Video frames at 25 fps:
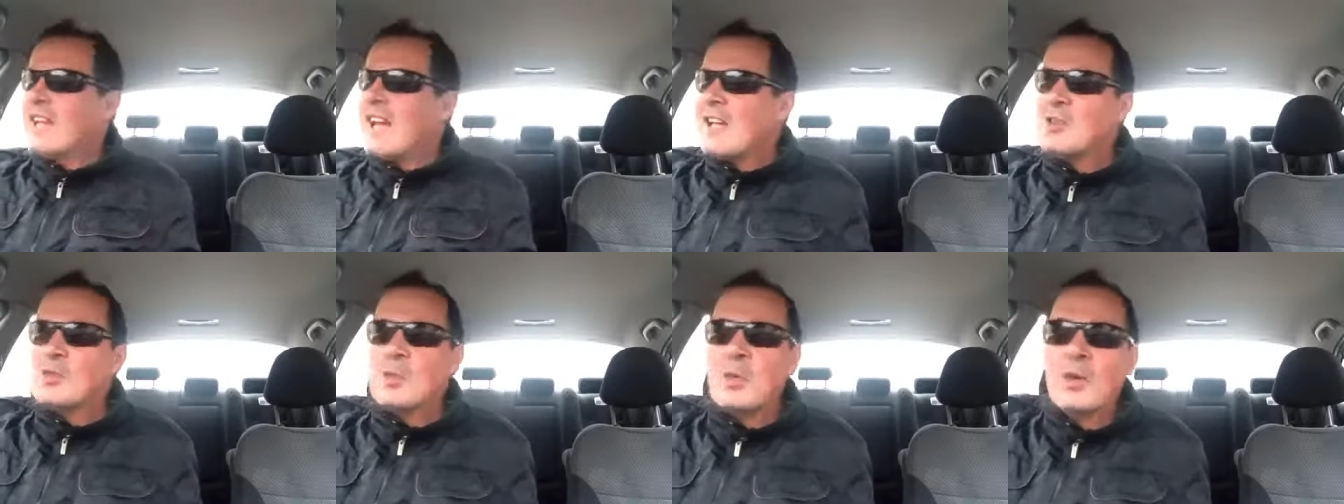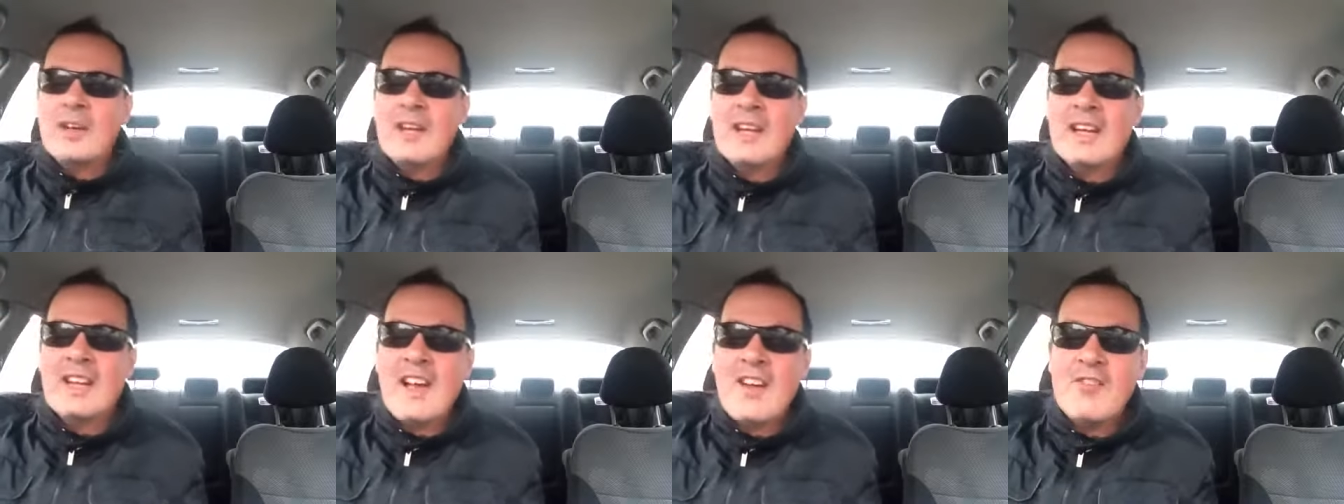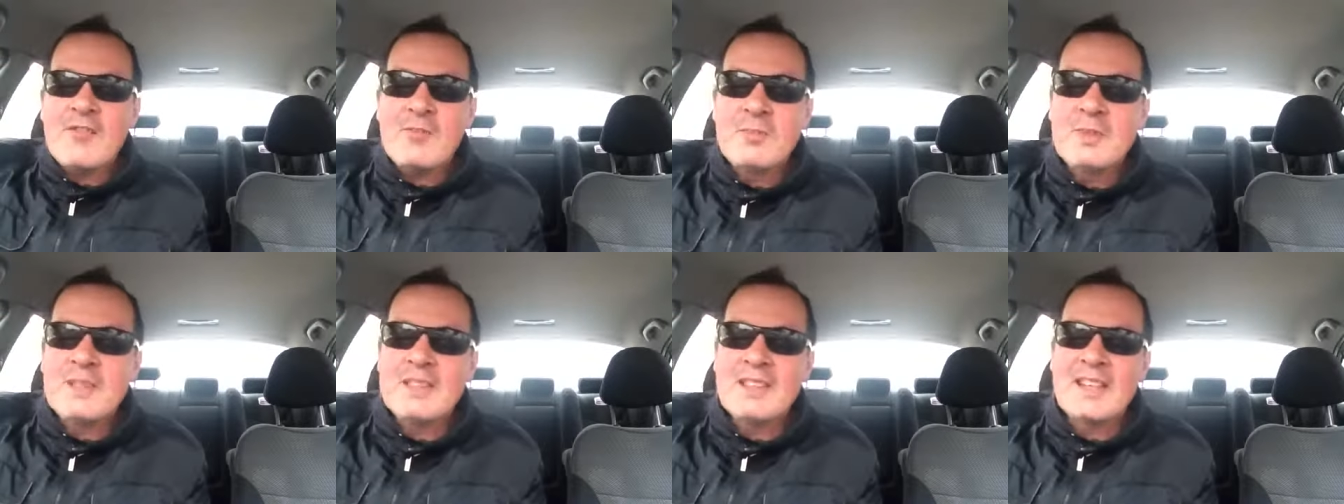that's what the
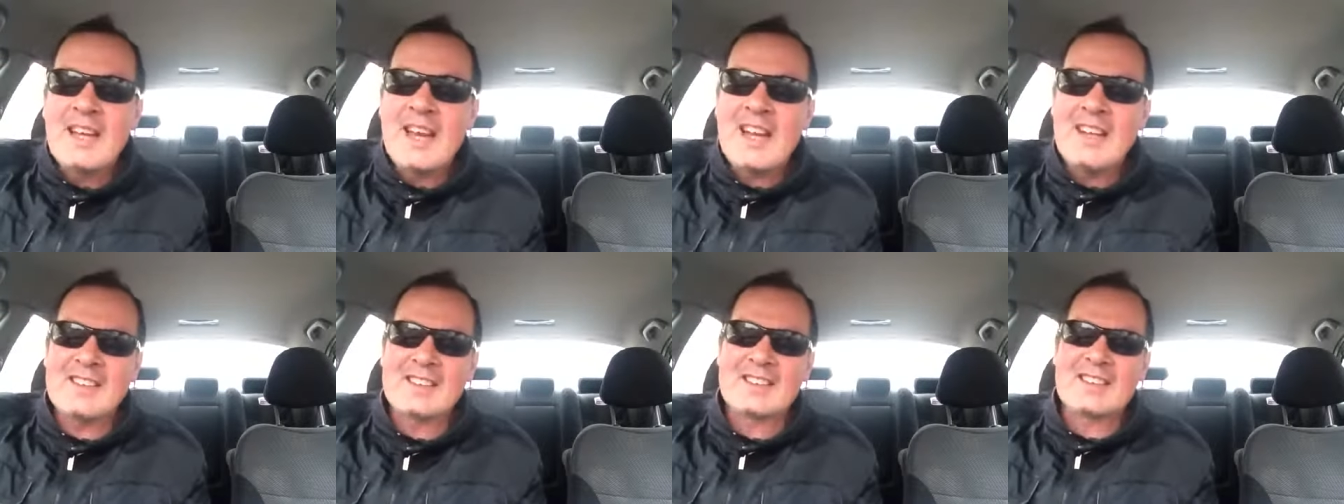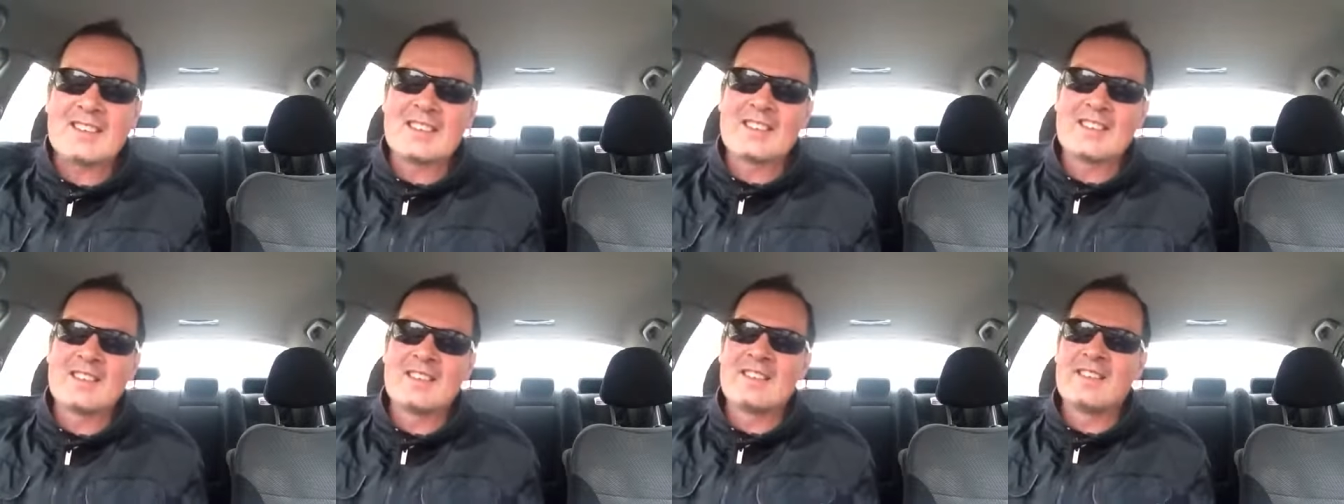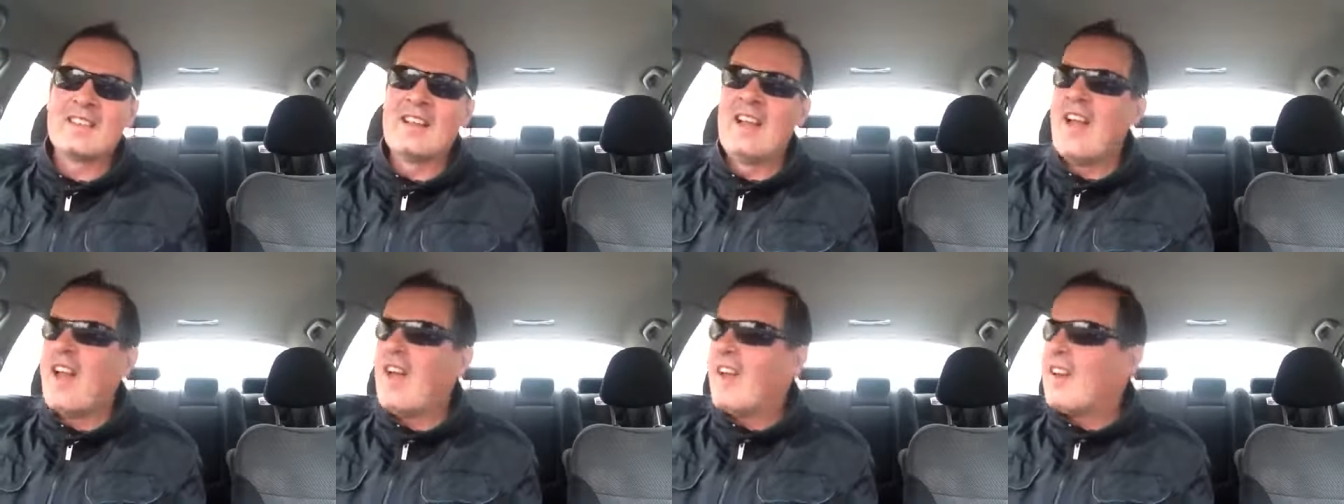government does.
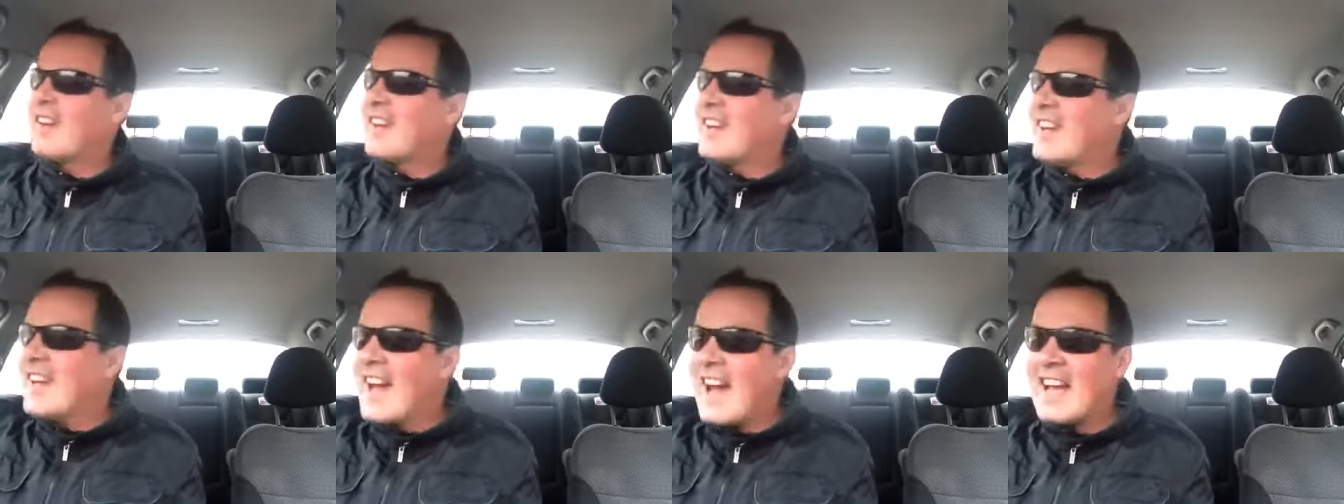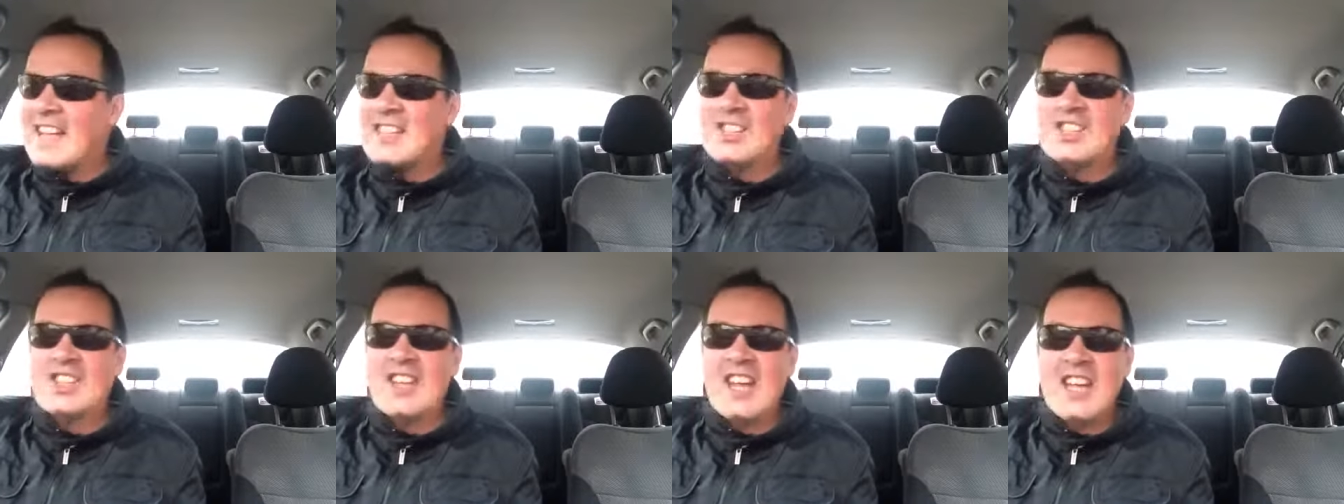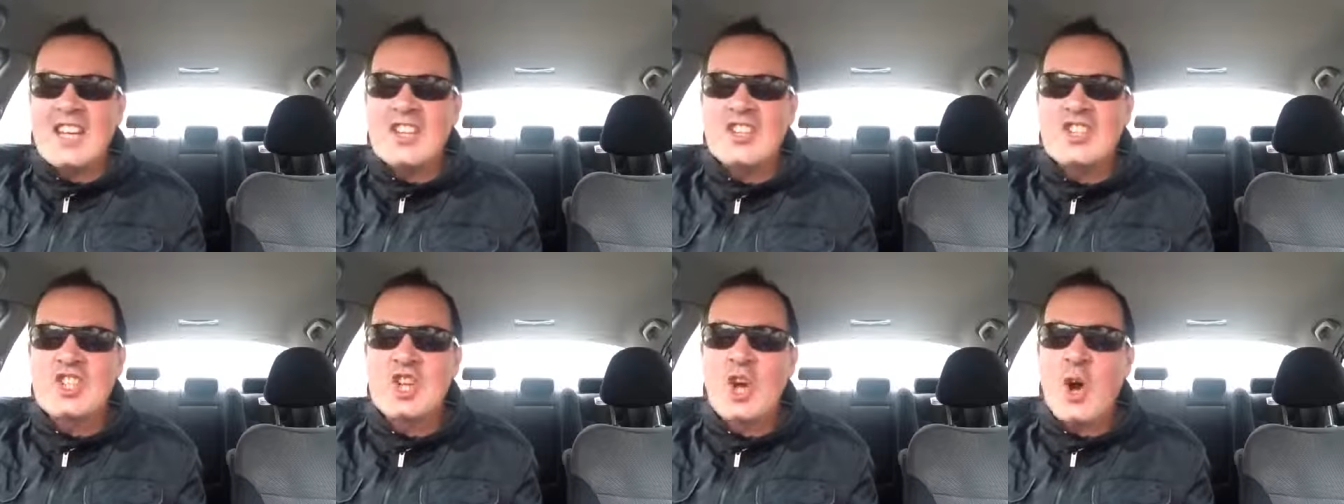That's
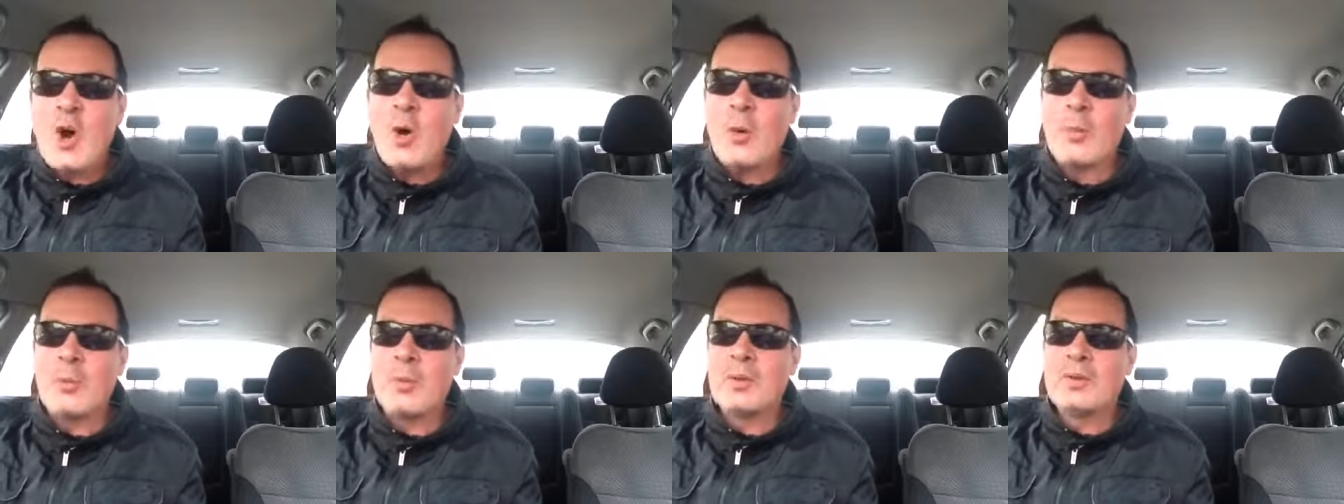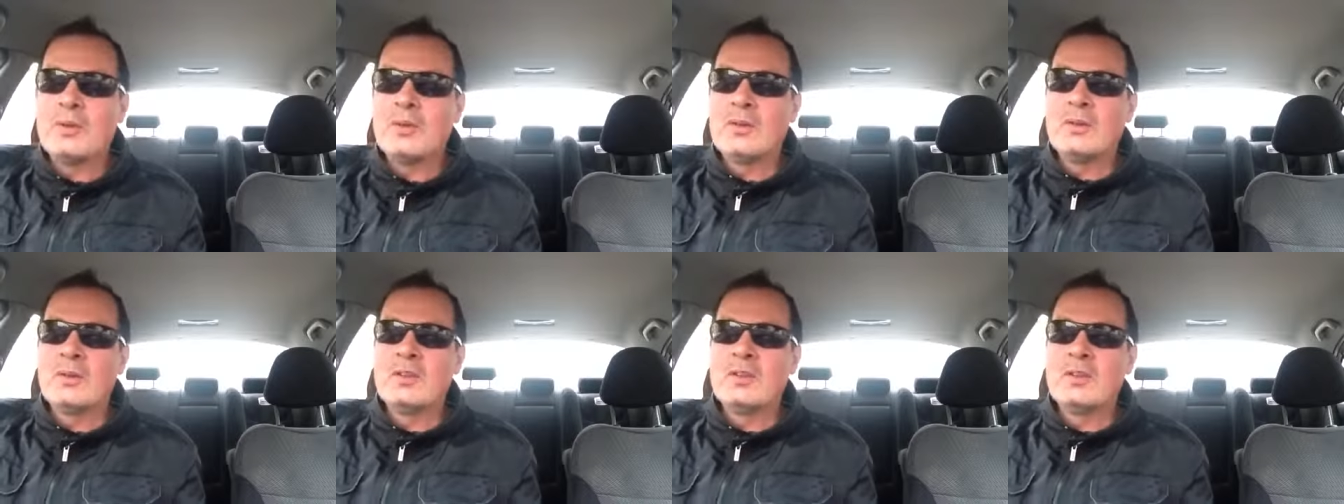their job.